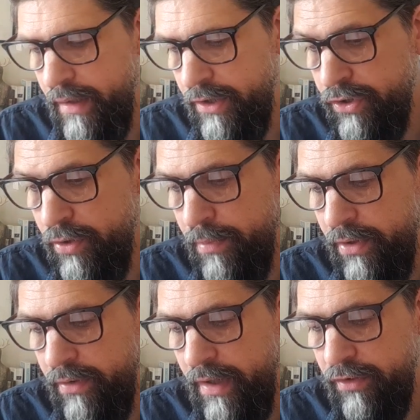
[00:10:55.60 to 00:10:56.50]
new
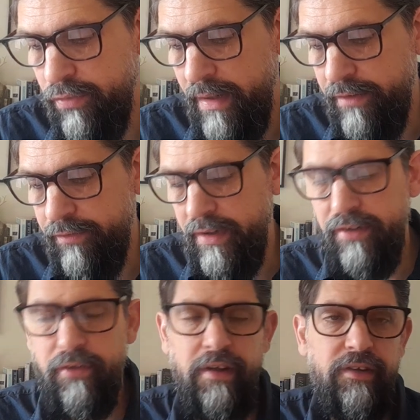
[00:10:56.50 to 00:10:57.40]
moon at 23
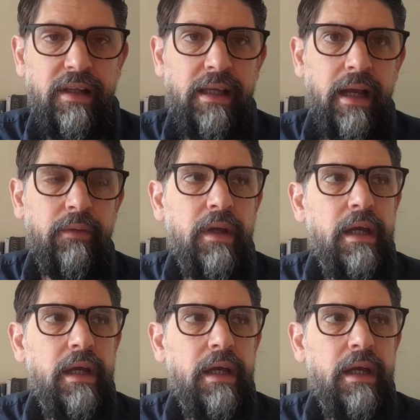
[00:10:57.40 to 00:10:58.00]
degrees in Leo.